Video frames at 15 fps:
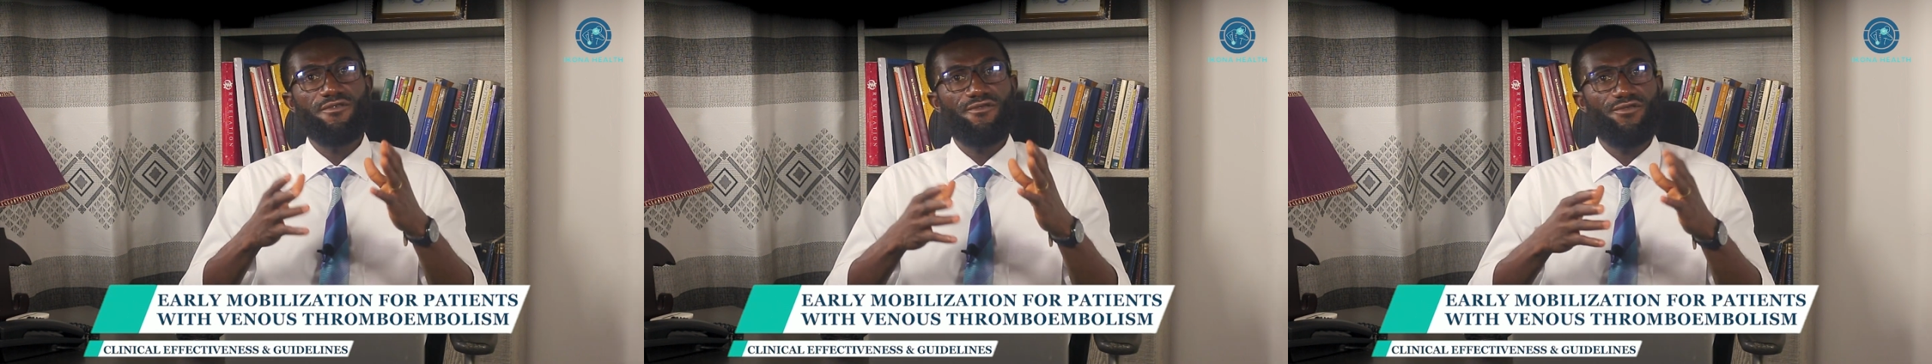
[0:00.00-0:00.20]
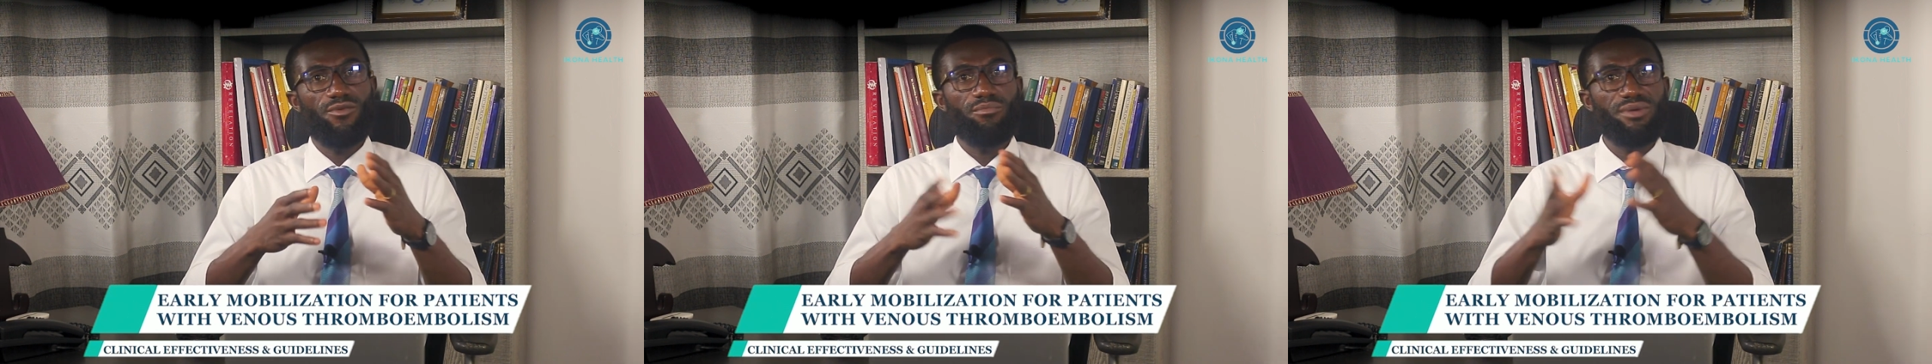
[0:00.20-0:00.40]

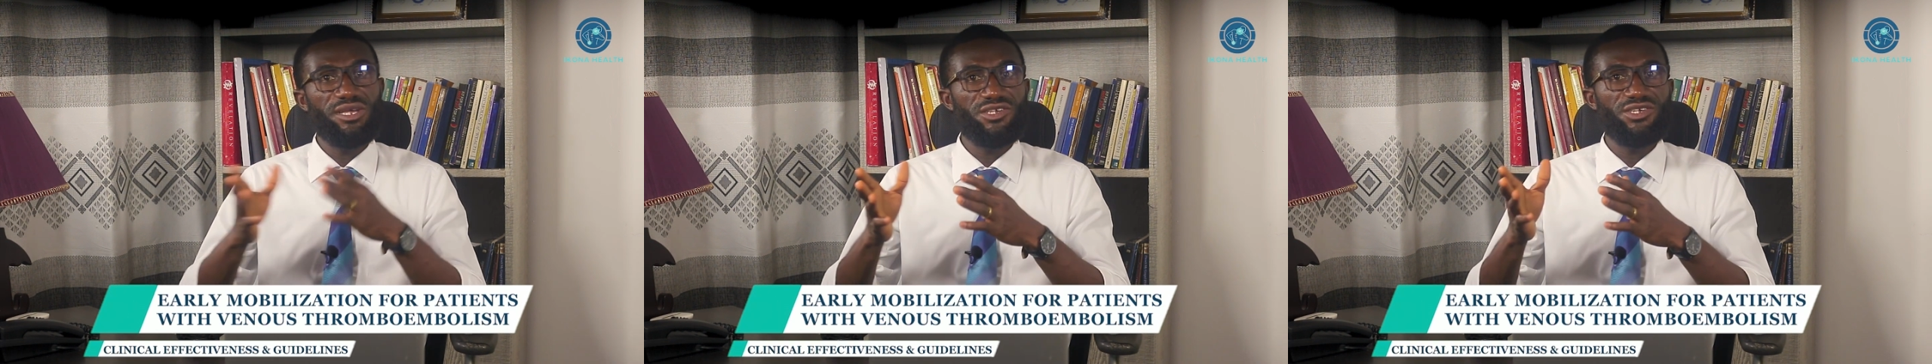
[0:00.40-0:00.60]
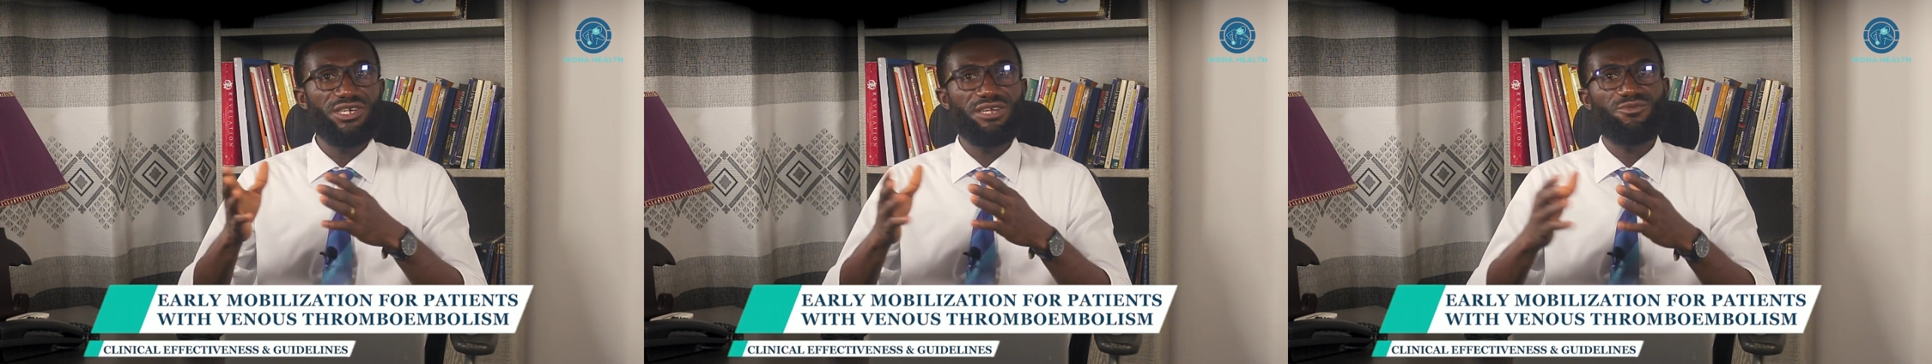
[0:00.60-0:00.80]
For
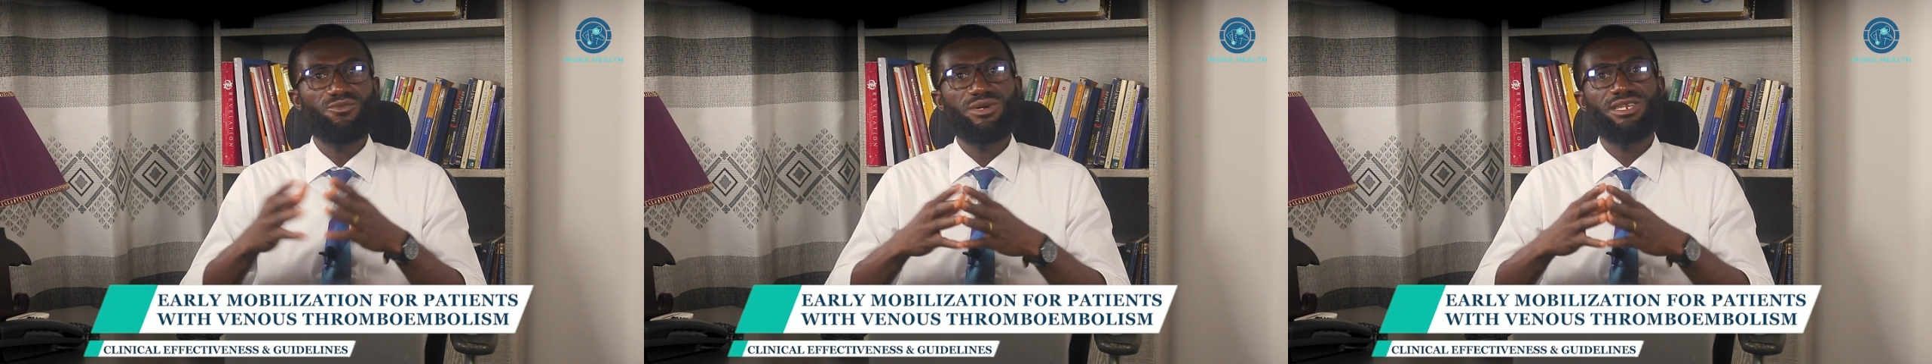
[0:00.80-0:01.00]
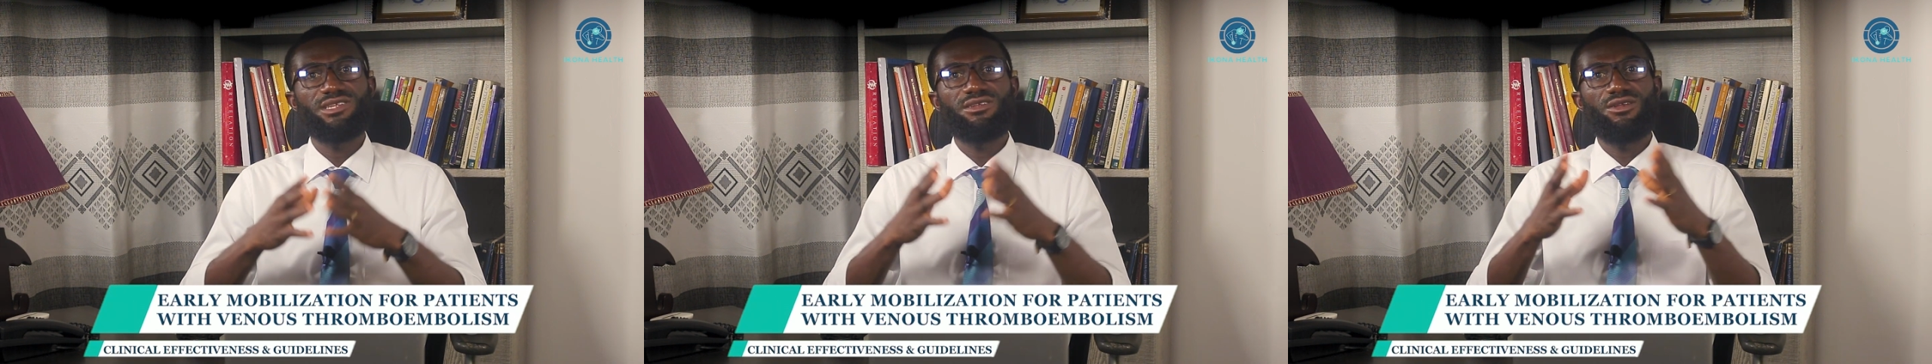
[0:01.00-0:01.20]
patients
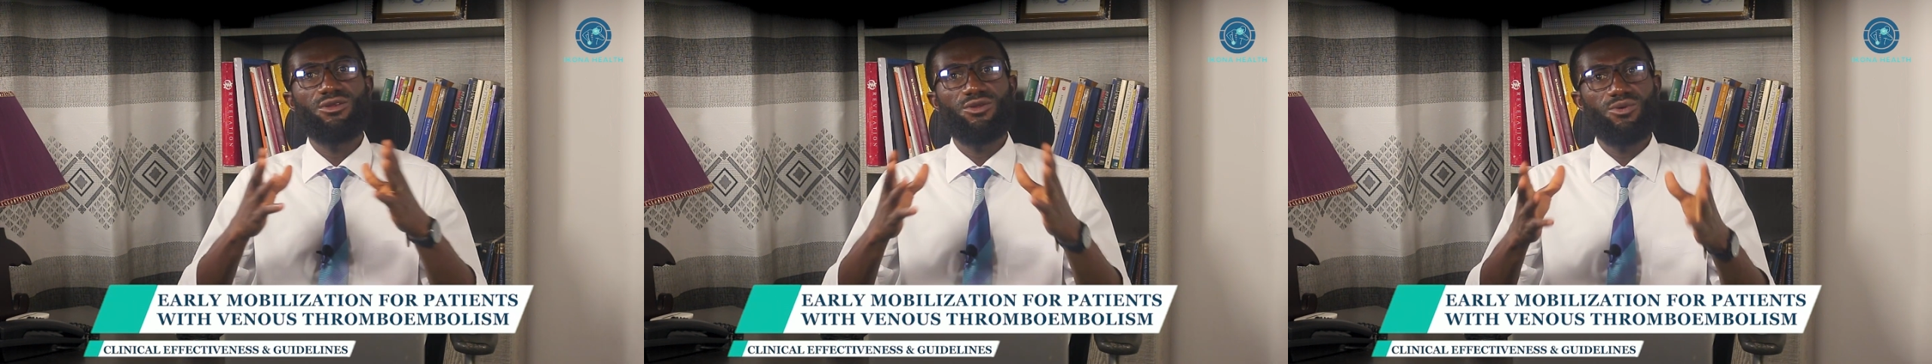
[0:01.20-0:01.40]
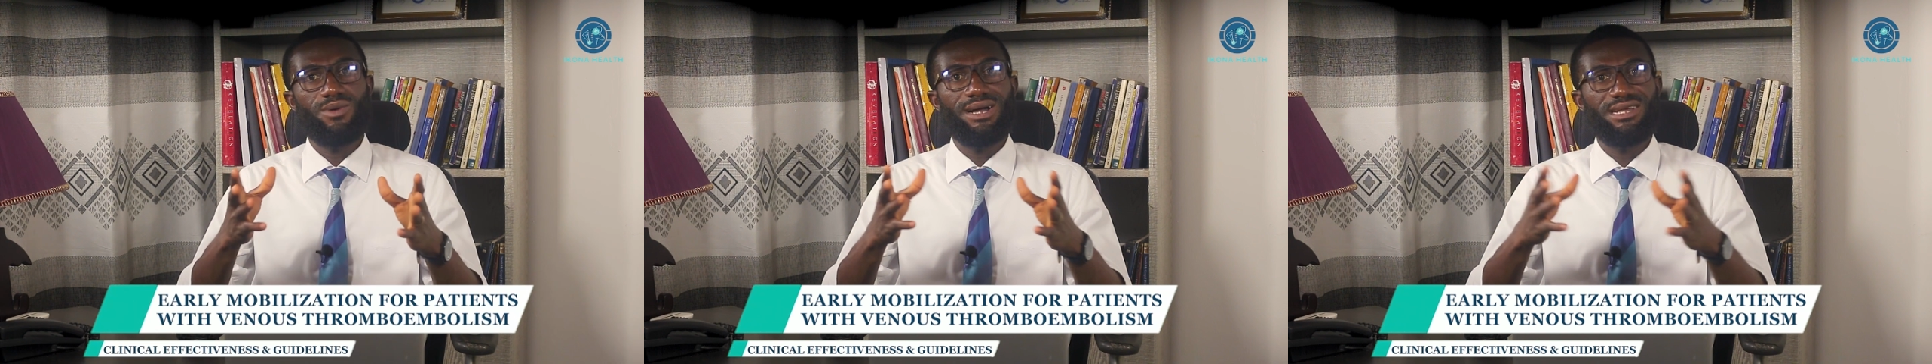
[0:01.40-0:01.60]
with
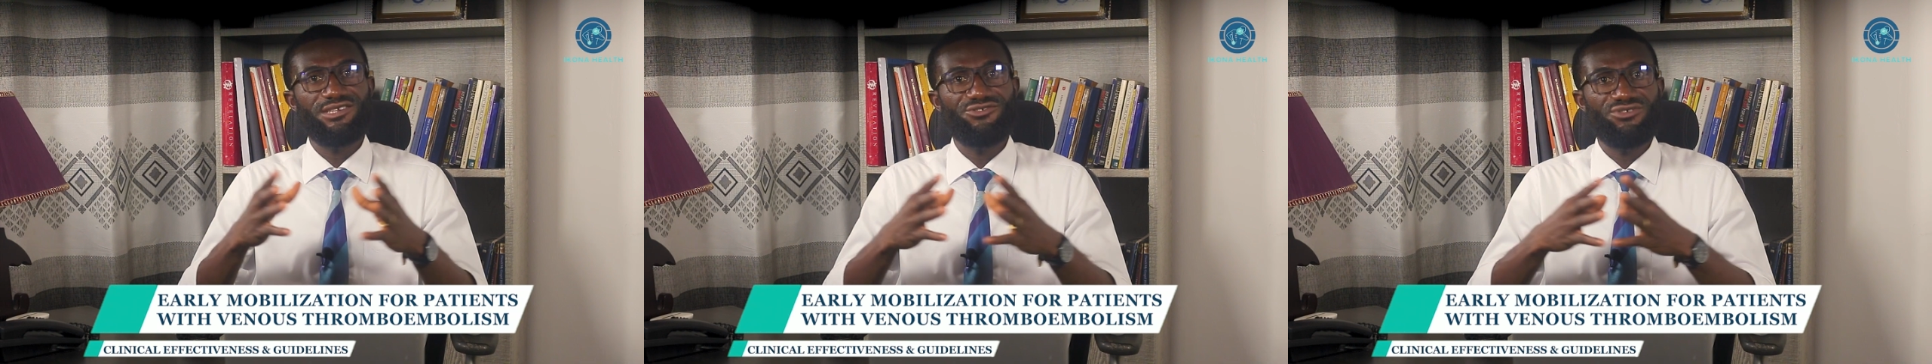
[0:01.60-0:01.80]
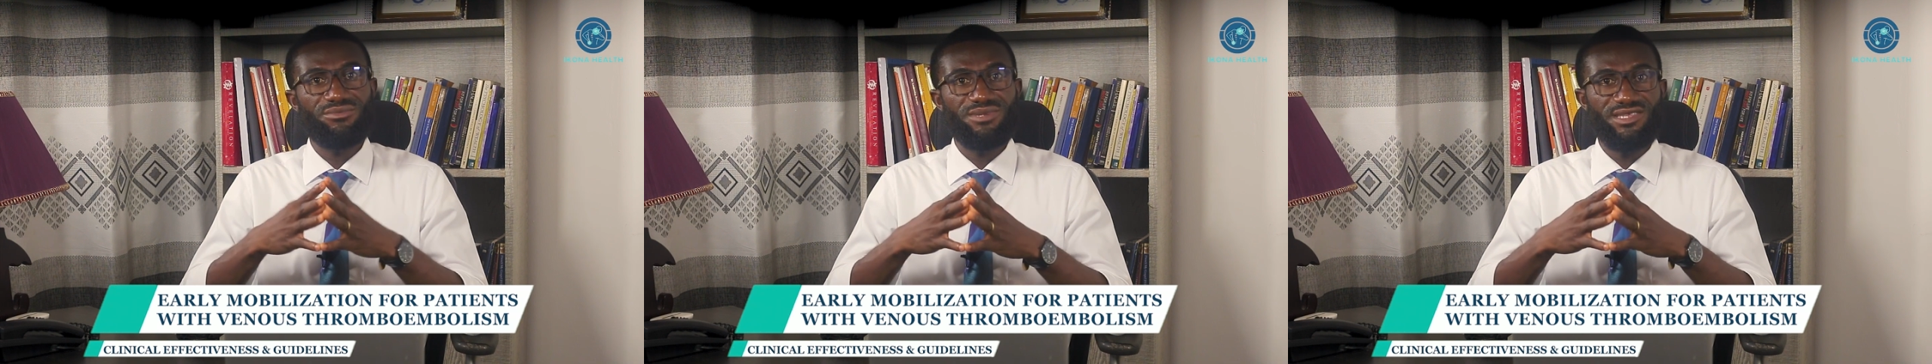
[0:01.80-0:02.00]
lower
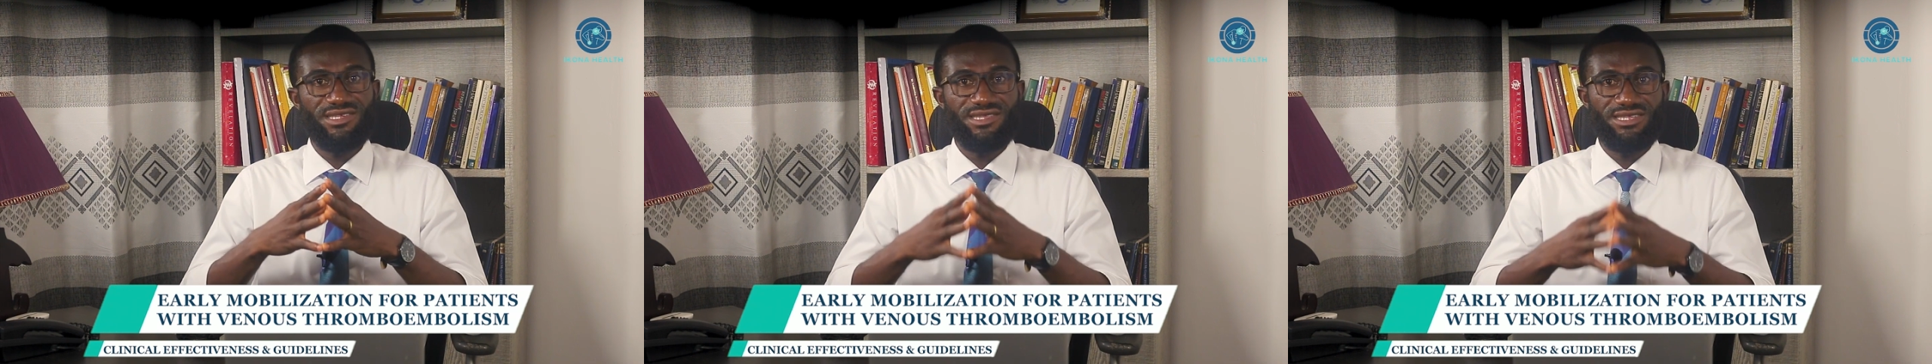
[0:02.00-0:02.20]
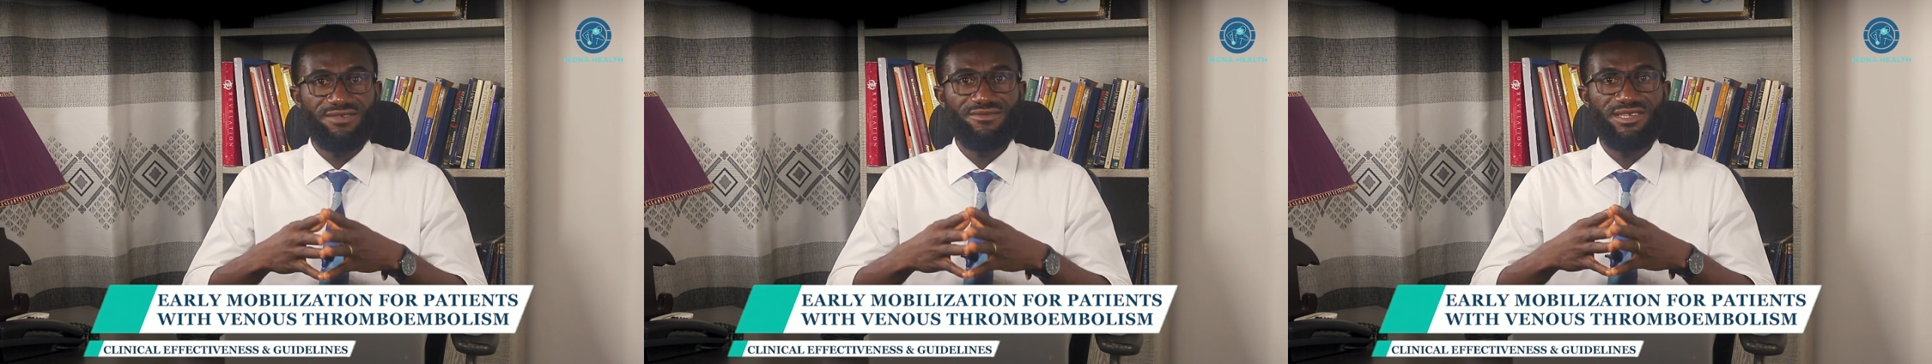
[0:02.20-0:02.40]

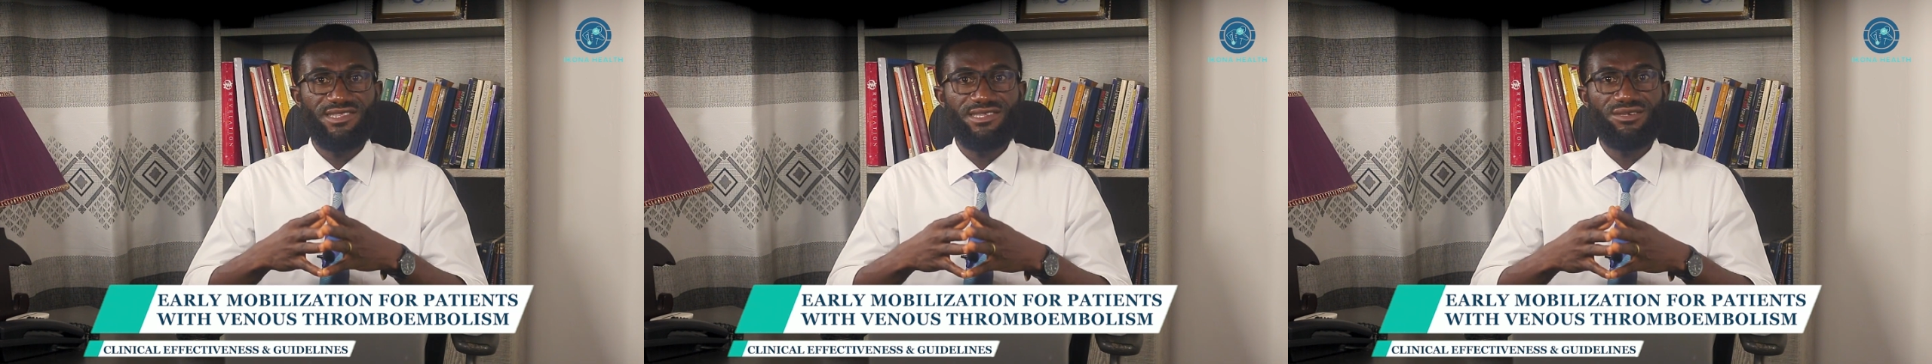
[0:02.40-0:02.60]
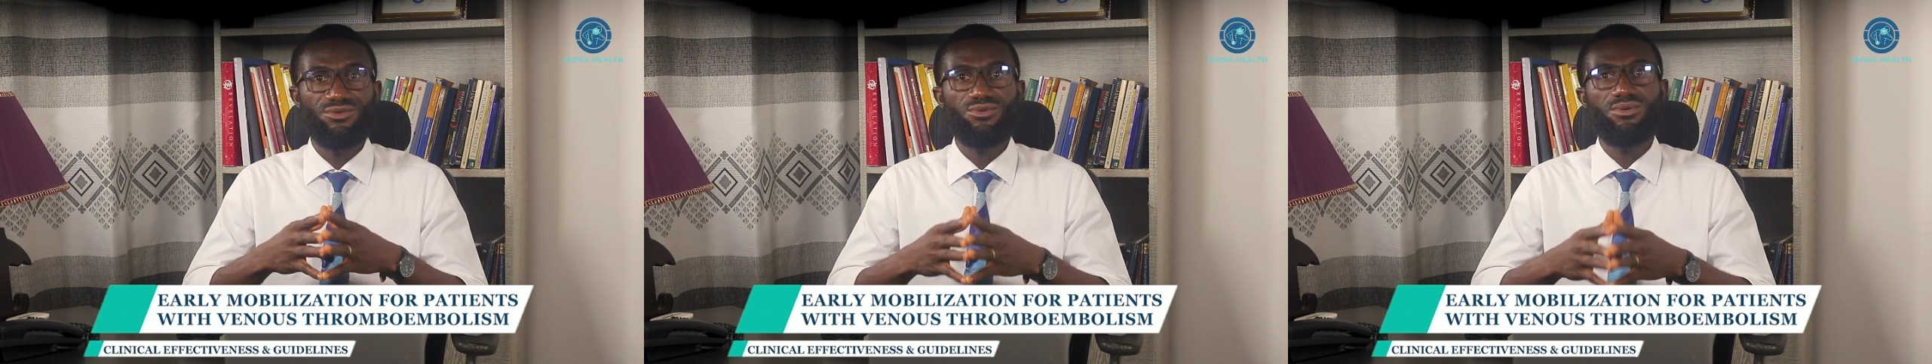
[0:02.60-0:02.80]
extremity DVT